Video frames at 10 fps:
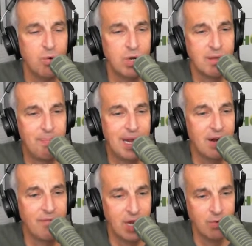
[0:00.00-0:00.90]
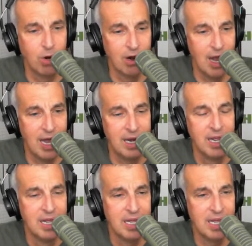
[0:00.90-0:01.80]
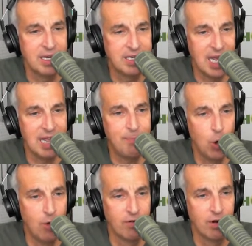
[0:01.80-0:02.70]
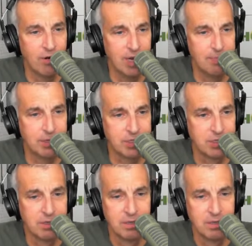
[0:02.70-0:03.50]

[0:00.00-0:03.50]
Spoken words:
with a pair of underwear on and tape over her nipples.